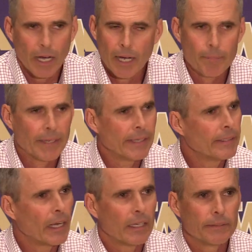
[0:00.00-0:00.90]
I
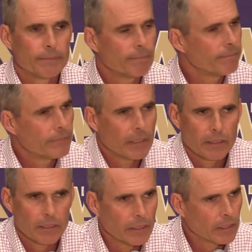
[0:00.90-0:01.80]
mean,
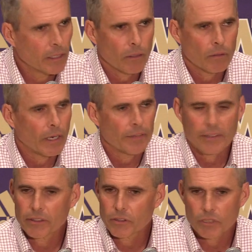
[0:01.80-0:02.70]
you know, I
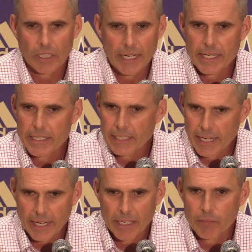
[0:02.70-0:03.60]
think there's late in the
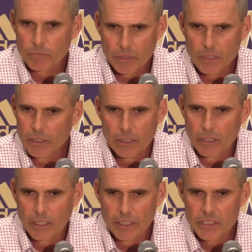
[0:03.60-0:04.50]
game.
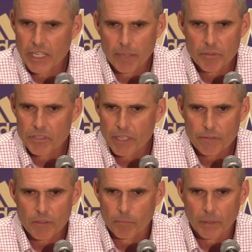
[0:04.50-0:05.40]
Each game is
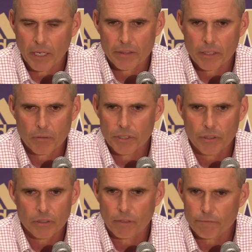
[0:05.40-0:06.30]
different, but I think when
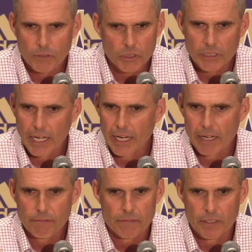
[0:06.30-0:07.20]
you're in the first
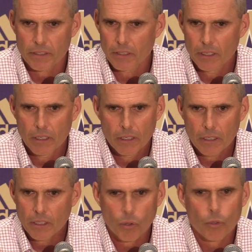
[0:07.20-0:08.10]
half and,
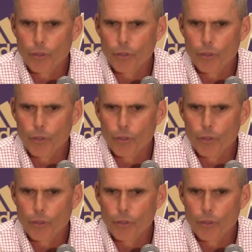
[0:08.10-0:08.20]
you know, or